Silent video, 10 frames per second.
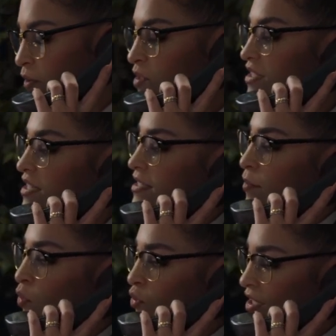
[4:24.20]
mic
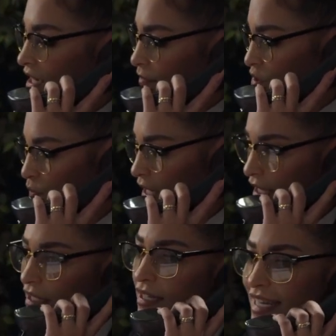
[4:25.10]
drop, date
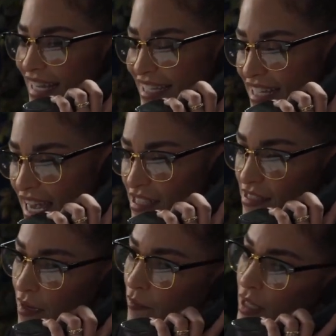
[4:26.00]
over.
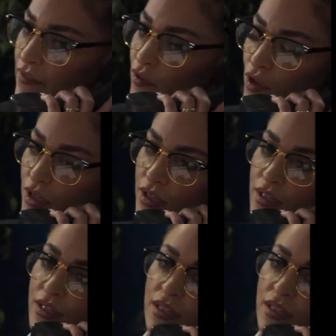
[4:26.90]
Let's talk about the